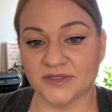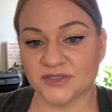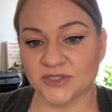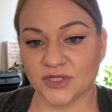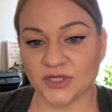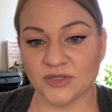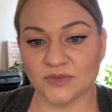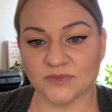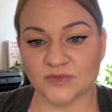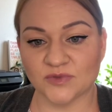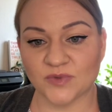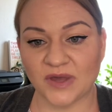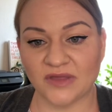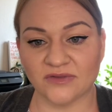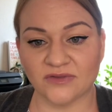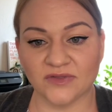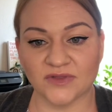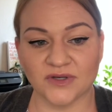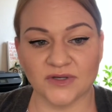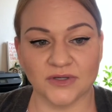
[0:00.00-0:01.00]
terms rather
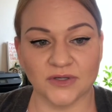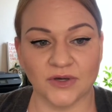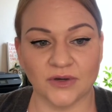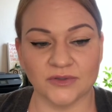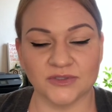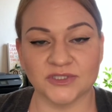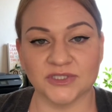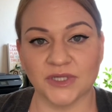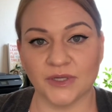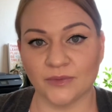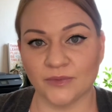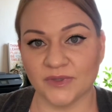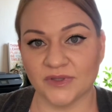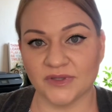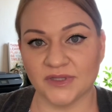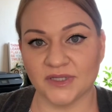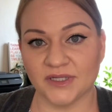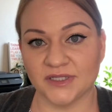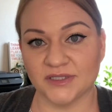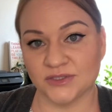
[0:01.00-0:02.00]
than negotiate with
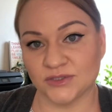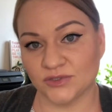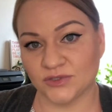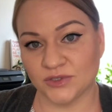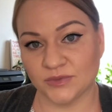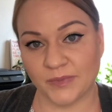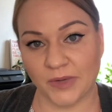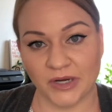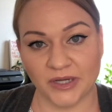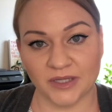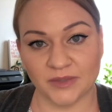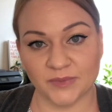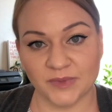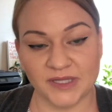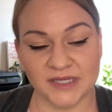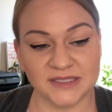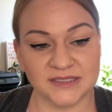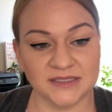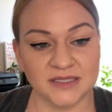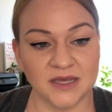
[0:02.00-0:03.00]
the industry
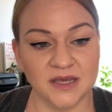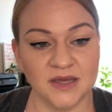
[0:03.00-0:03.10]
marketplace,